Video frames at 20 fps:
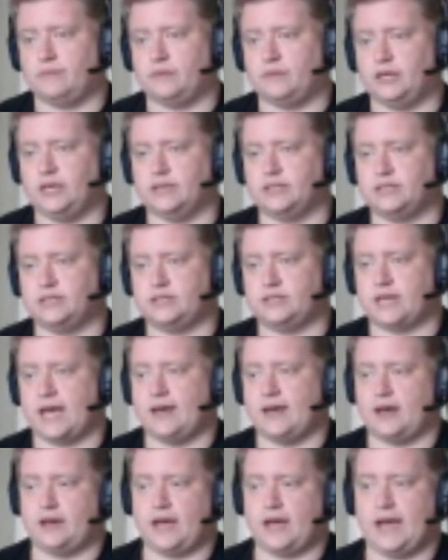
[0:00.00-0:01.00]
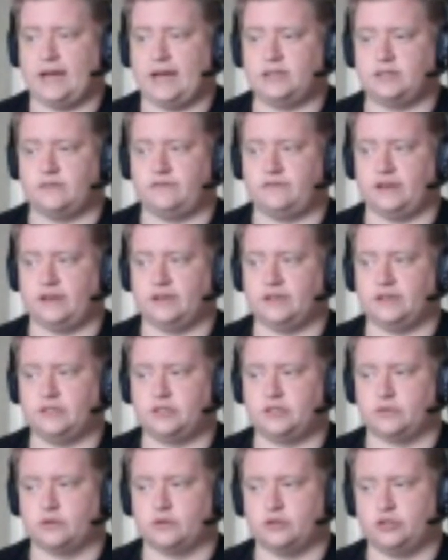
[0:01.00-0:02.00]
His hands and
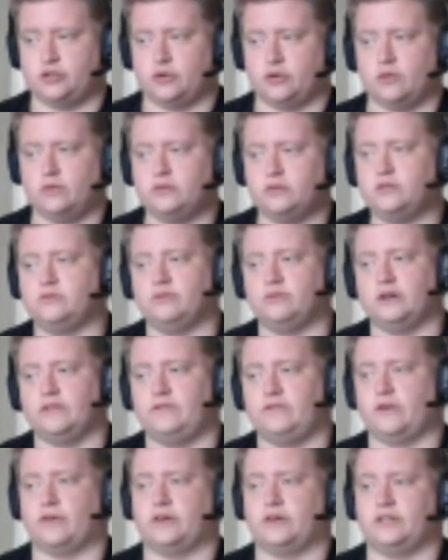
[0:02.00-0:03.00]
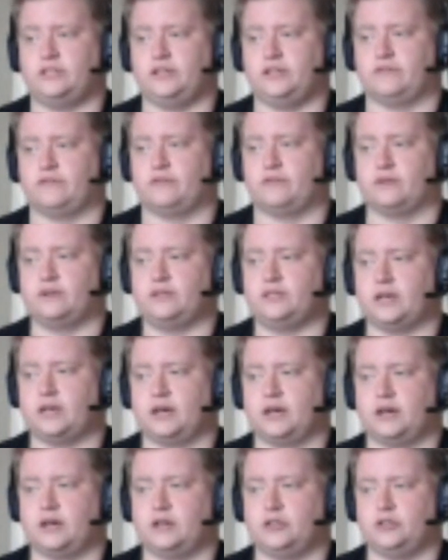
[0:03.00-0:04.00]
fingers are adorned with various different
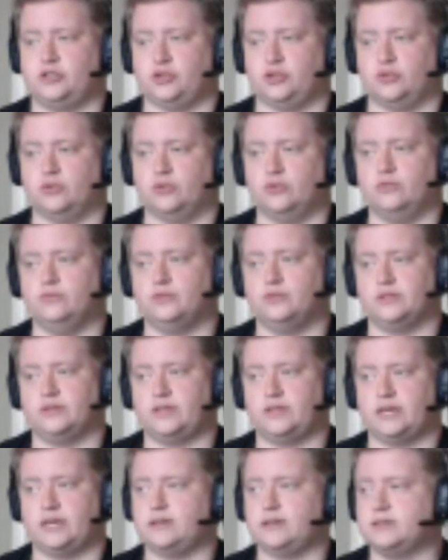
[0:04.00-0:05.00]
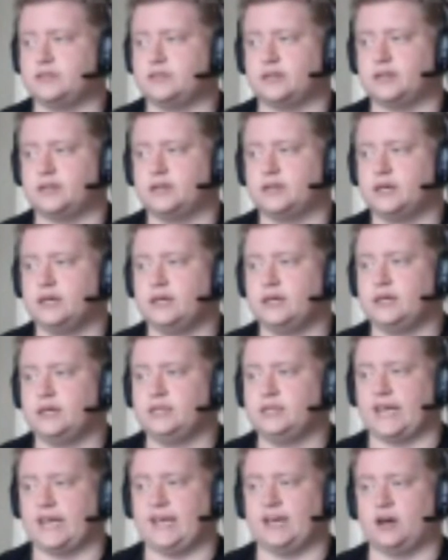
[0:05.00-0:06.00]
jewels and things, and
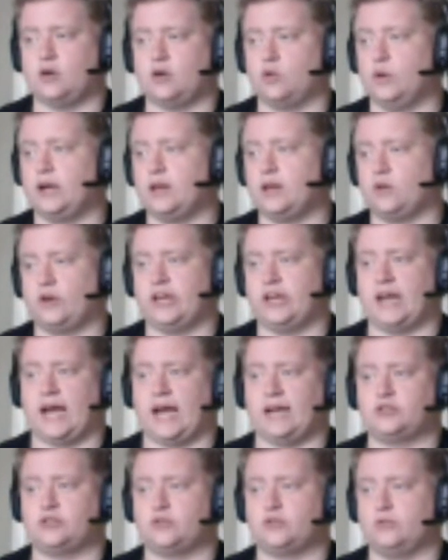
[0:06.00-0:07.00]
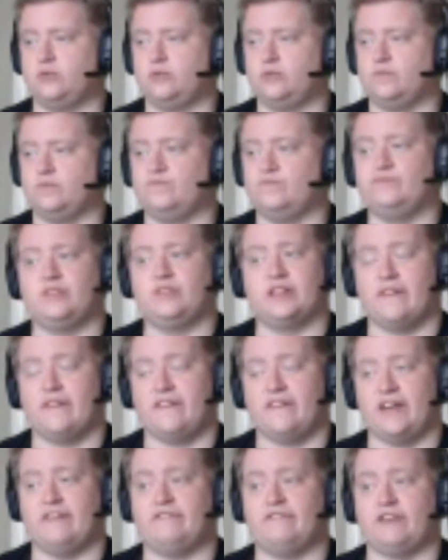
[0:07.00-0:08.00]
taking a quick look in Astral,
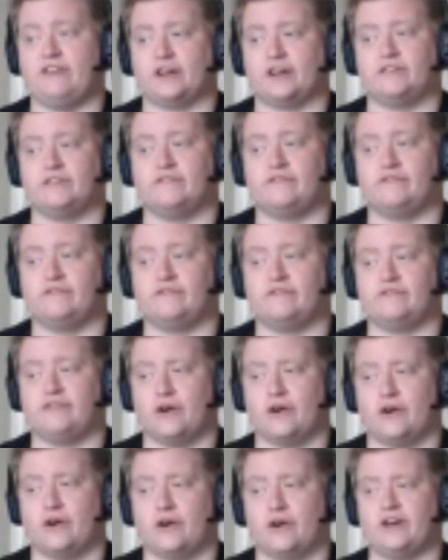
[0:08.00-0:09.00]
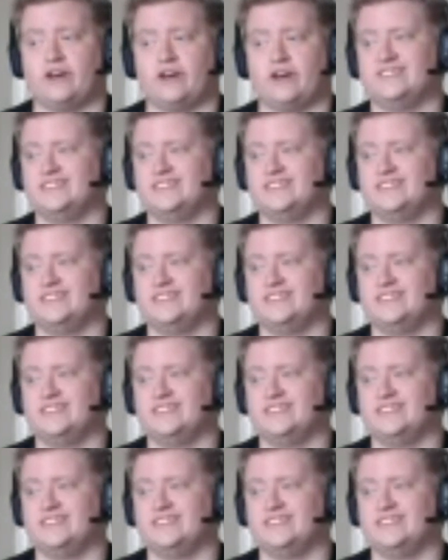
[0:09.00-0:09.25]
they're fucking folk guy.